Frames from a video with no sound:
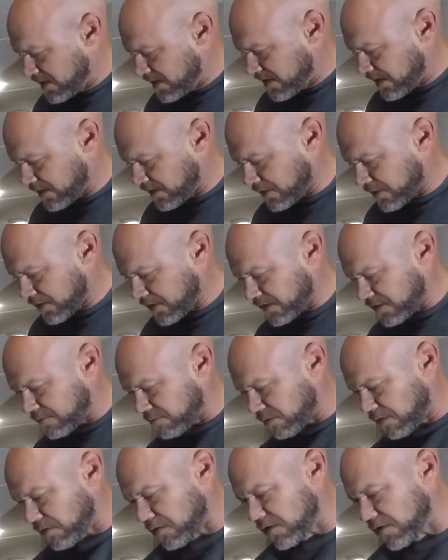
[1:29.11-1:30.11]
And the thing that
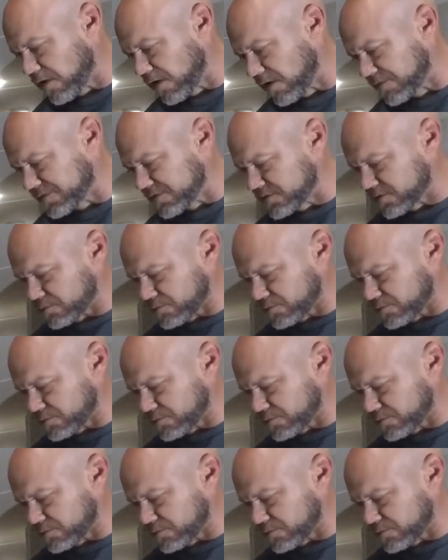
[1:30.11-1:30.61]
broke off is